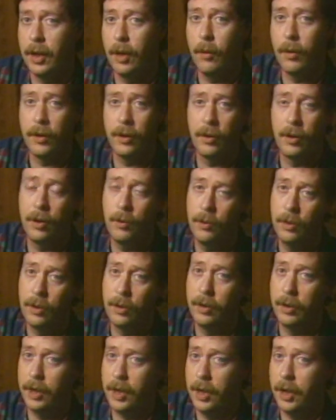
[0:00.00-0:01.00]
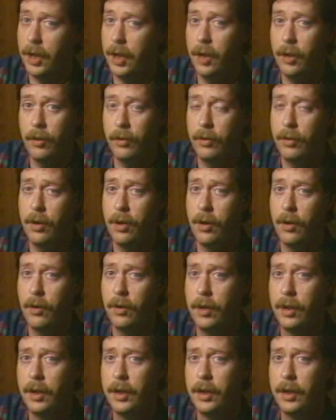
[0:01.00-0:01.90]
Now, whether I will or not, I don't know.